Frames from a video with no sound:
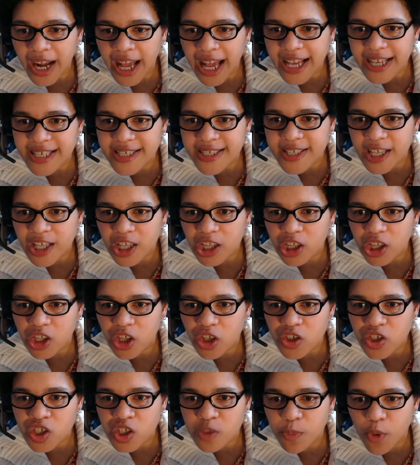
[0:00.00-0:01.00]
that has the
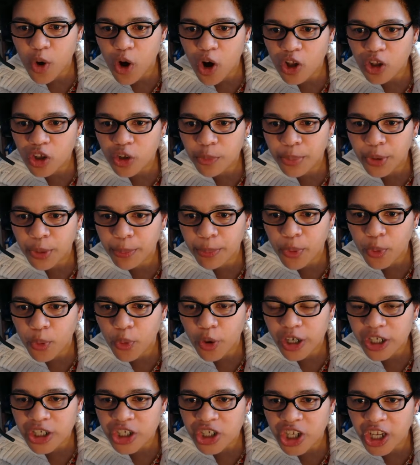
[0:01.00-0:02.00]
smaller
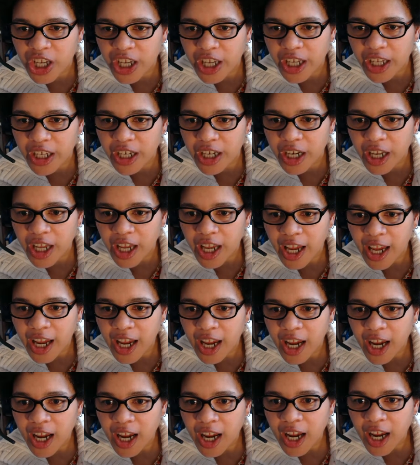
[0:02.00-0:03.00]
proportion.
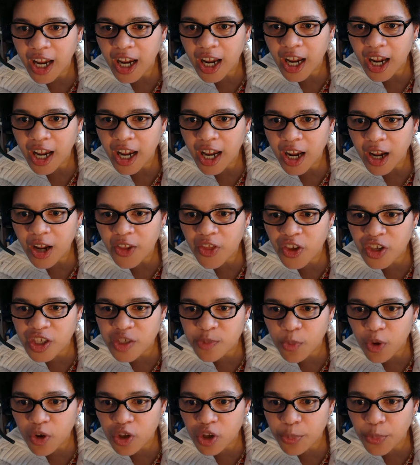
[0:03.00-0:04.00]
The
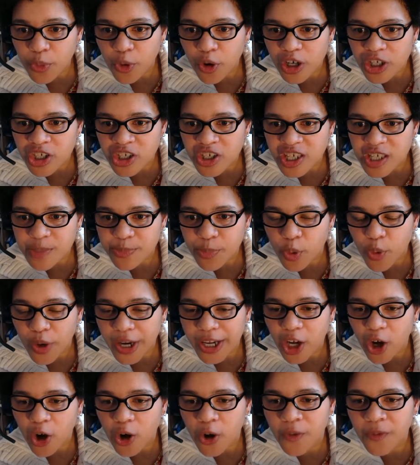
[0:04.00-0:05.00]
smaller portion is
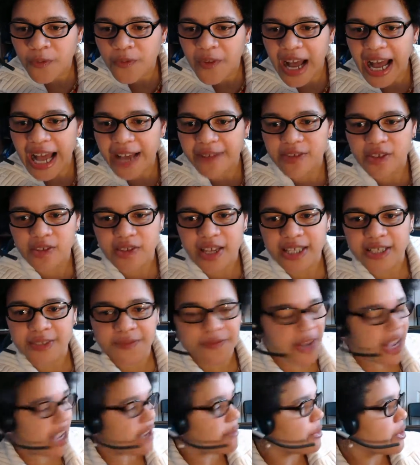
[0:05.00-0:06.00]
0.05, so that's
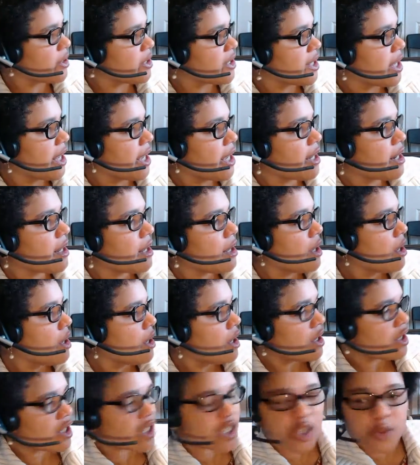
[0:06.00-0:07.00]
5%.
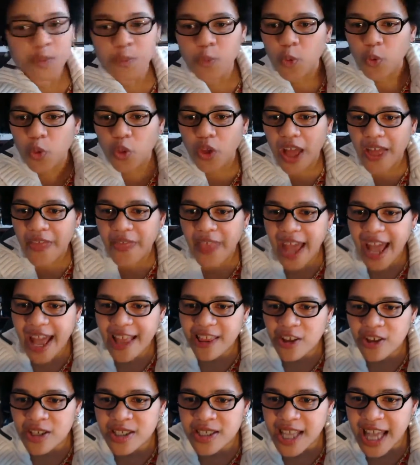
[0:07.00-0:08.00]

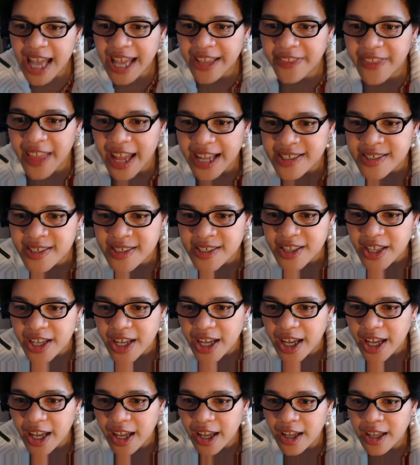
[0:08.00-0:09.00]
That looks like that's
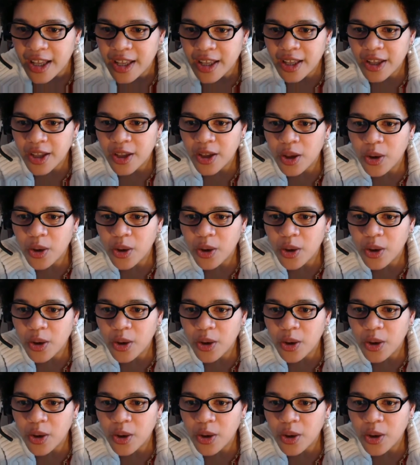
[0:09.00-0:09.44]
the